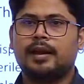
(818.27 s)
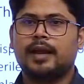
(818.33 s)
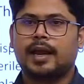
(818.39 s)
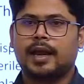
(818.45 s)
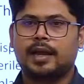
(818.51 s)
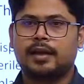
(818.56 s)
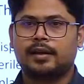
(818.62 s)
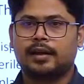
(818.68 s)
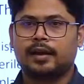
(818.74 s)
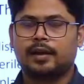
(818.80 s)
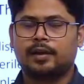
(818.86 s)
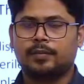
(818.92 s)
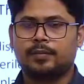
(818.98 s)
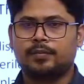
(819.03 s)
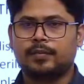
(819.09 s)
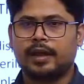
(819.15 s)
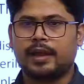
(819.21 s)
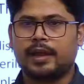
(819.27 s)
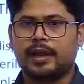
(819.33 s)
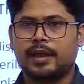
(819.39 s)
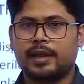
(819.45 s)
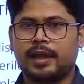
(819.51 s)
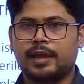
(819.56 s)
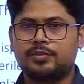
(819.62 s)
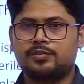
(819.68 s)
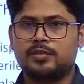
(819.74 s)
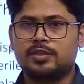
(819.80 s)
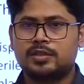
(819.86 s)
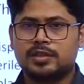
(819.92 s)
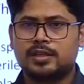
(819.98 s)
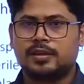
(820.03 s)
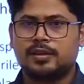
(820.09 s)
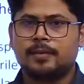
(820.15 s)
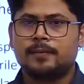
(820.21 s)
And as we
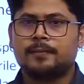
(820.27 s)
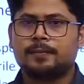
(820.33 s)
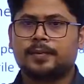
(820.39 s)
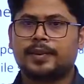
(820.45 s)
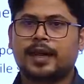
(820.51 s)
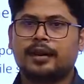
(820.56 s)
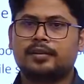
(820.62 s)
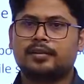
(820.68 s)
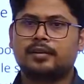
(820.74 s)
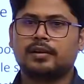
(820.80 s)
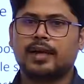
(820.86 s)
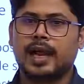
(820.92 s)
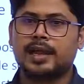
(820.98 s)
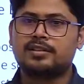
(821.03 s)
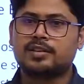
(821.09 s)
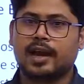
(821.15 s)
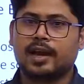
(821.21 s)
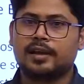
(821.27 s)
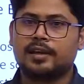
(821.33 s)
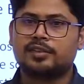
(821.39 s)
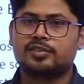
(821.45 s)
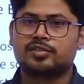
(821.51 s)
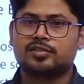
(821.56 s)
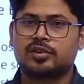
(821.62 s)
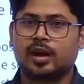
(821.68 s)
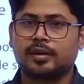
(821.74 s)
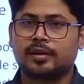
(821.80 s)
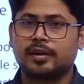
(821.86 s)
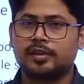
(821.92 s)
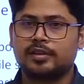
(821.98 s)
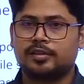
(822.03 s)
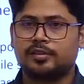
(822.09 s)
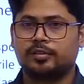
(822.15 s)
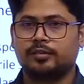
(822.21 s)
see that as islands
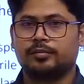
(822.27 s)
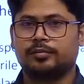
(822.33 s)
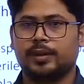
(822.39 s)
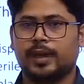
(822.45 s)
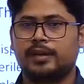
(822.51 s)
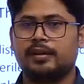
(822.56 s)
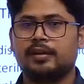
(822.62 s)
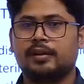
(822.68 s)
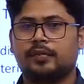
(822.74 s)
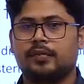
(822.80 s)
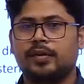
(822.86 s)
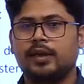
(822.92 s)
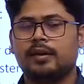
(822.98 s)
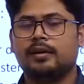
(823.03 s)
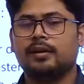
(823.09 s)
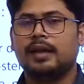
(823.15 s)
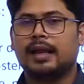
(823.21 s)
started breaking away,